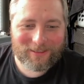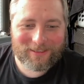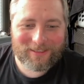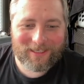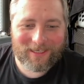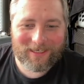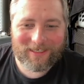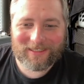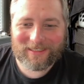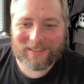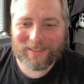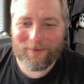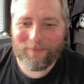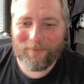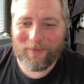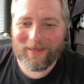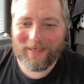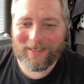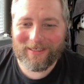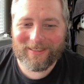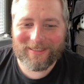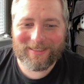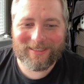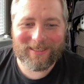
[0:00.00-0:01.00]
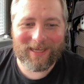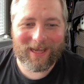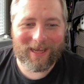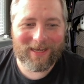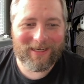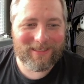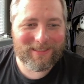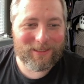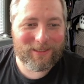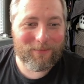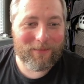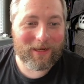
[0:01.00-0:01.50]
like somebody
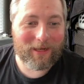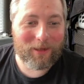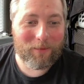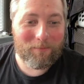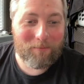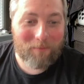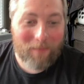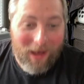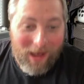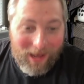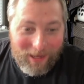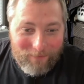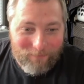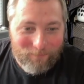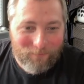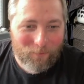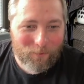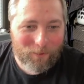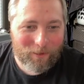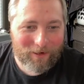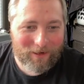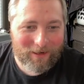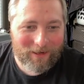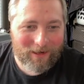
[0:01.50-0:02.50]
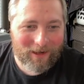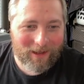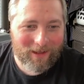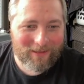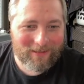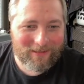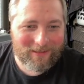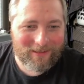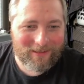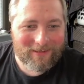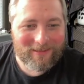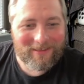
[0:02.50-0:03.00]
decided to make a mod for it
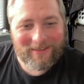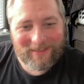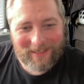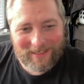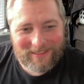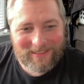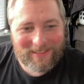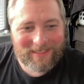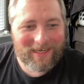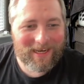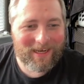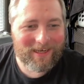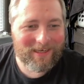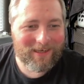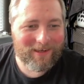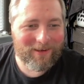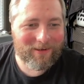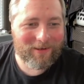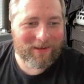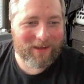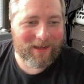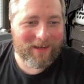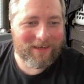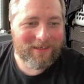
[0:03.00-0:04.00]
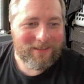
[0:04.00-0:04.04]
on the 1980. Okay.